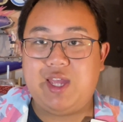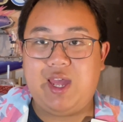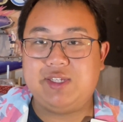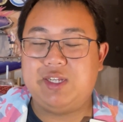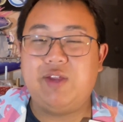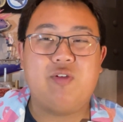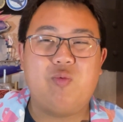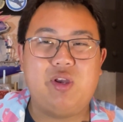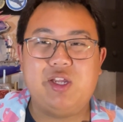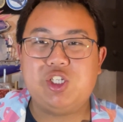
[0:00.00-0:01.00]
has a different
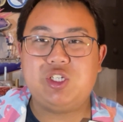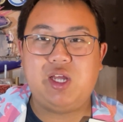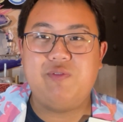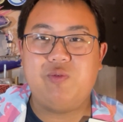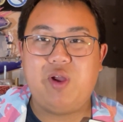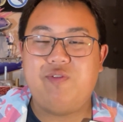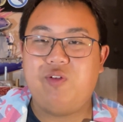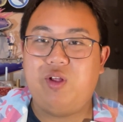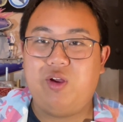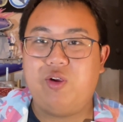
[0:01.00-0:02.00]
rendition of the
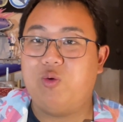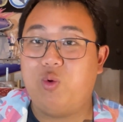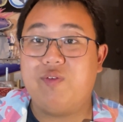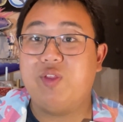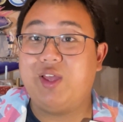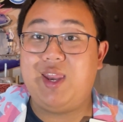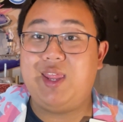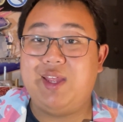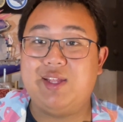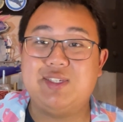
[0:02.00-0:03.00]
rifle or whatever the gun
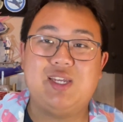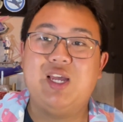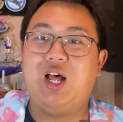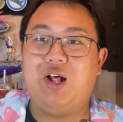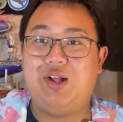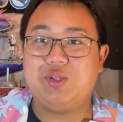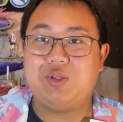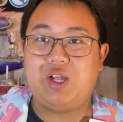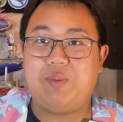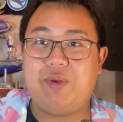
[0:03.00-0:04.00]
is, I'll also
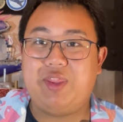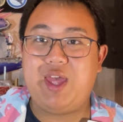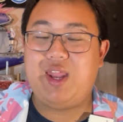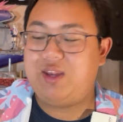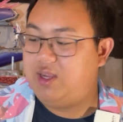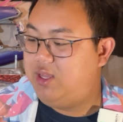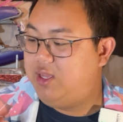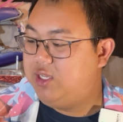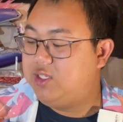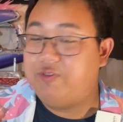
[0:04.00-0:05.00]
talk about that.
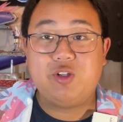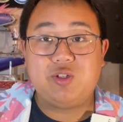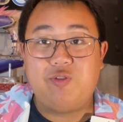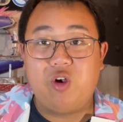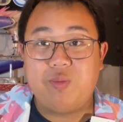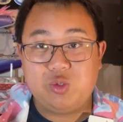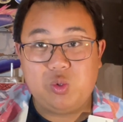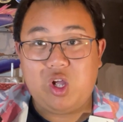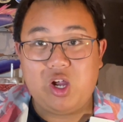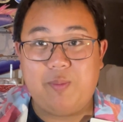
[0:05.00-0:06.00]
So first and foremost,
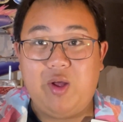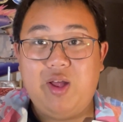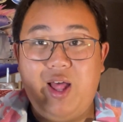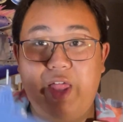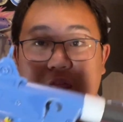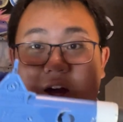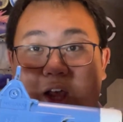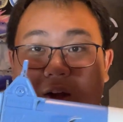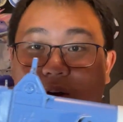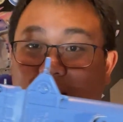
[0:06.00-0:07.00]
we'll talk about the
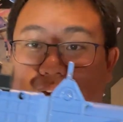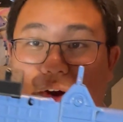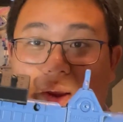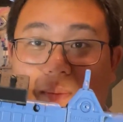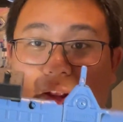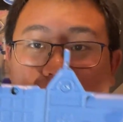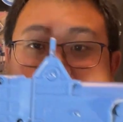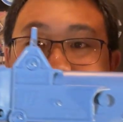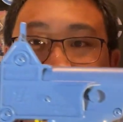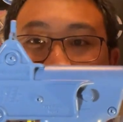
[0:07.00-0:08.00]
color, as I already
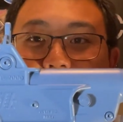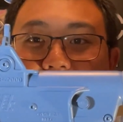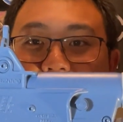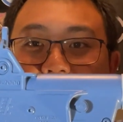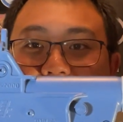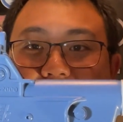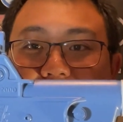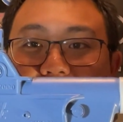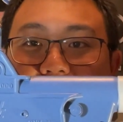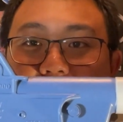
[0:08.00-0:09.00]
mentioned. We got a nice
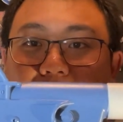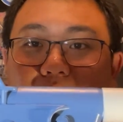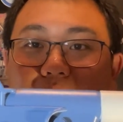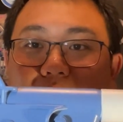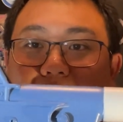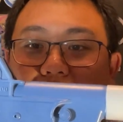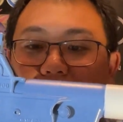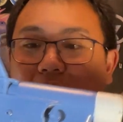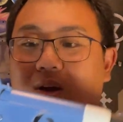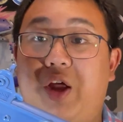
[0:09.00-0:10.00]
light blue
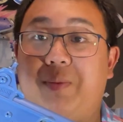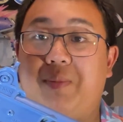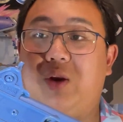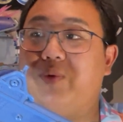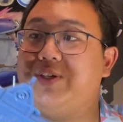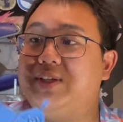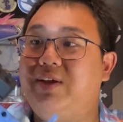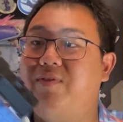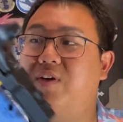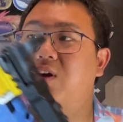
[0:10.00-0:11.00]
here on the main
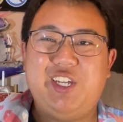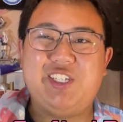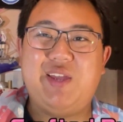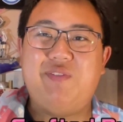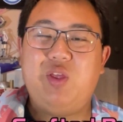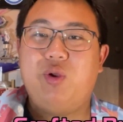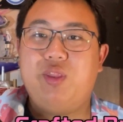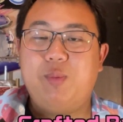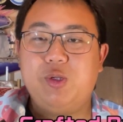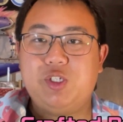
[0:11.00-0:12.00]
receiver. She has definitely one of
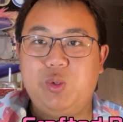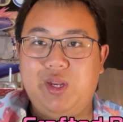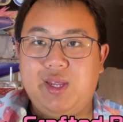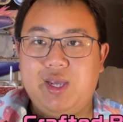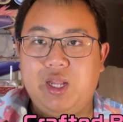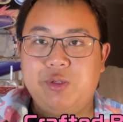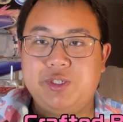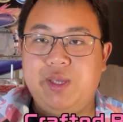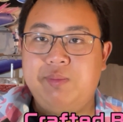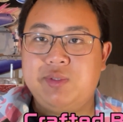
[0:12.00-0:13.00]
the most unique color
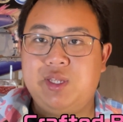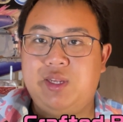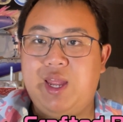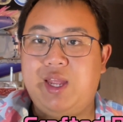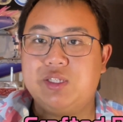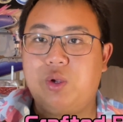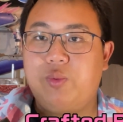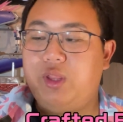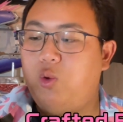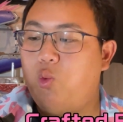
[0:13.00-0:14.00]
schemes to date, so I
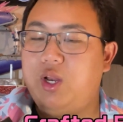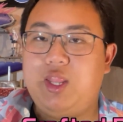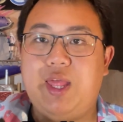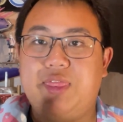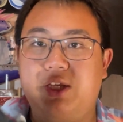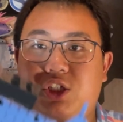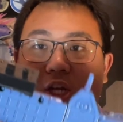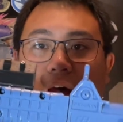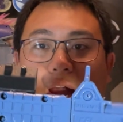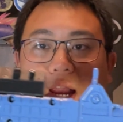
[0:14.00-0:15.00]
really wanted that to
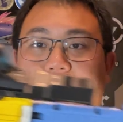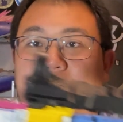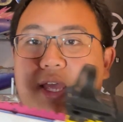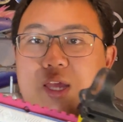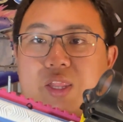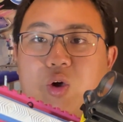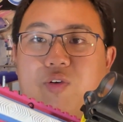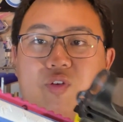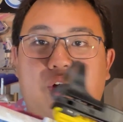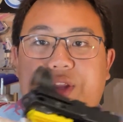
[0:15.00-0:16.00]
shine in the
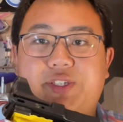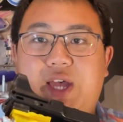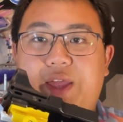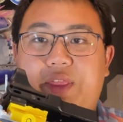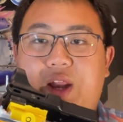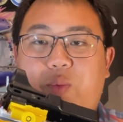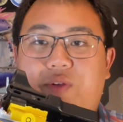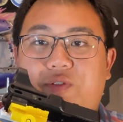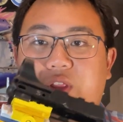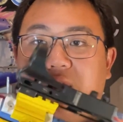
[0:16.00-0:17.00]
overall design that I
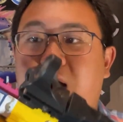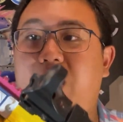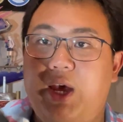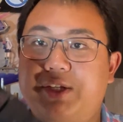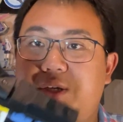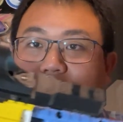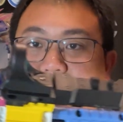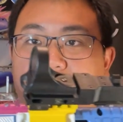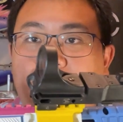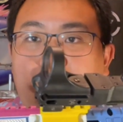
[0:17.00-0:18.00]
went for the gun. As you can
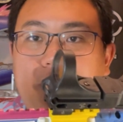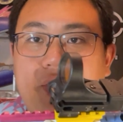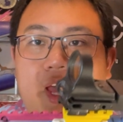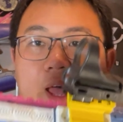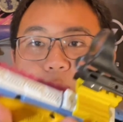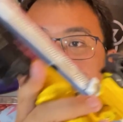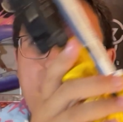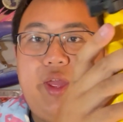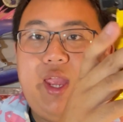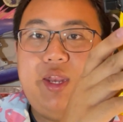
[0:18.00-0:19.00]
see here on the top
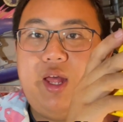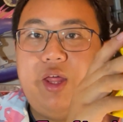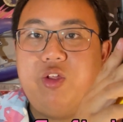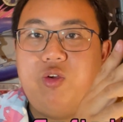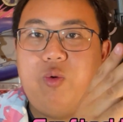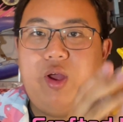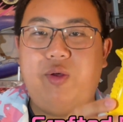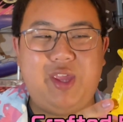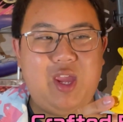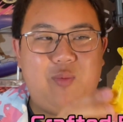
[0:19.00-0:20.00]
rail and the under
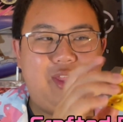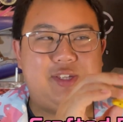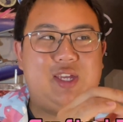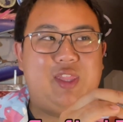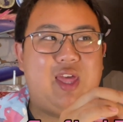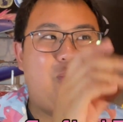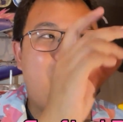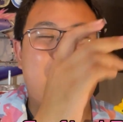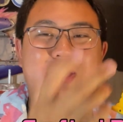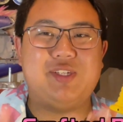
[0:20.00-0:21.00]
rail, you can't really see it that
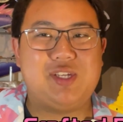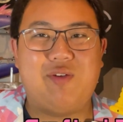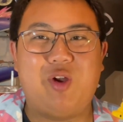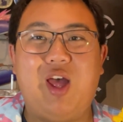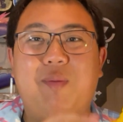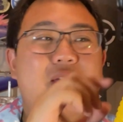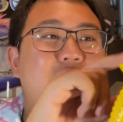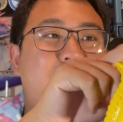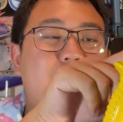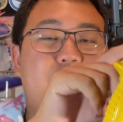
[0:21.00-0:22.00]
well because it's covered up.
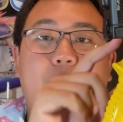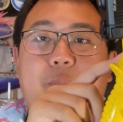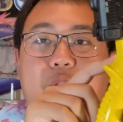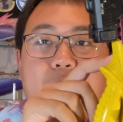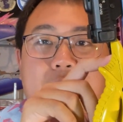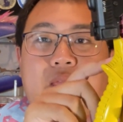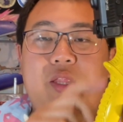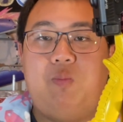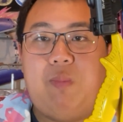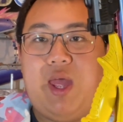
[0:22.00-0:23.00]
Those are both
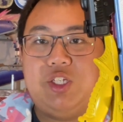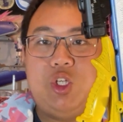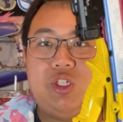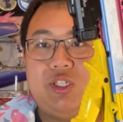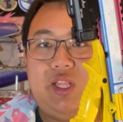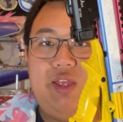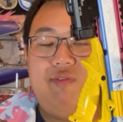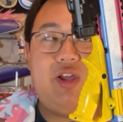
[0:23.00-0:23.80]
pink to match her sleeve